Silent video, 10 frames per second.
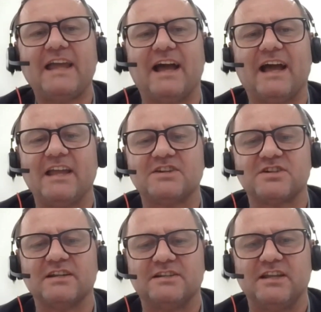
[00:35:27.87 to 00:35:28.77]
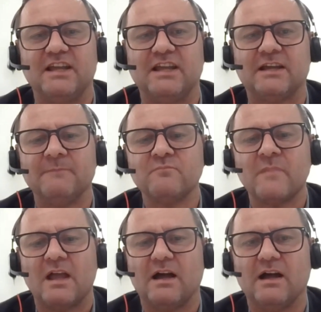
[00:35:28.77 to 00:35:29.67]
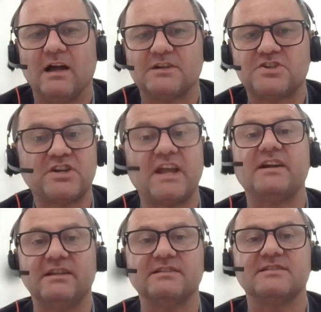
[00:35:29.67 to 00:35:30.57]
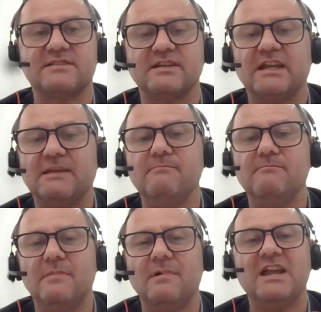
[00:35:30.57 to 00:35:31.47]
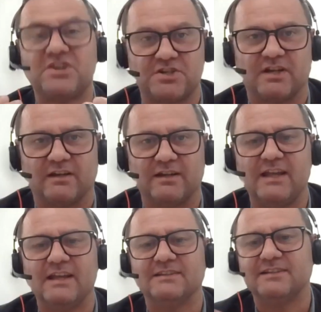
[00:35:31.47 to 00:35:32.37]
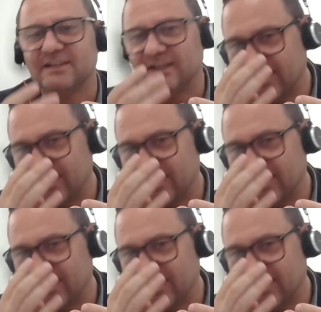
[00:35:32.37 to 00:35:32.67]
actually think sharing the same mission and